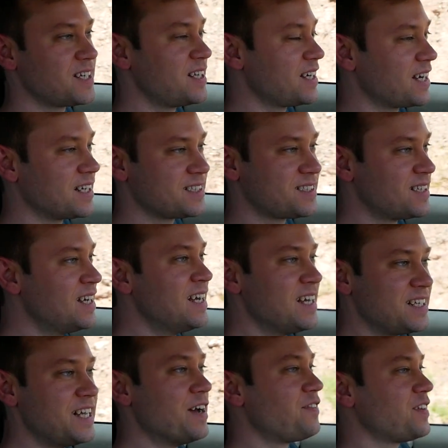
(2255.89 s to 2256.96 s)
I think it's
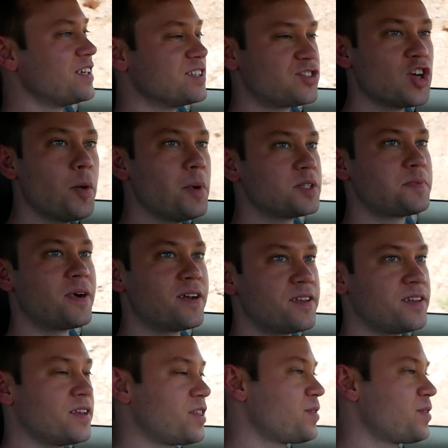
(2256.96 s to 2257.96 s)
definitely so much better than the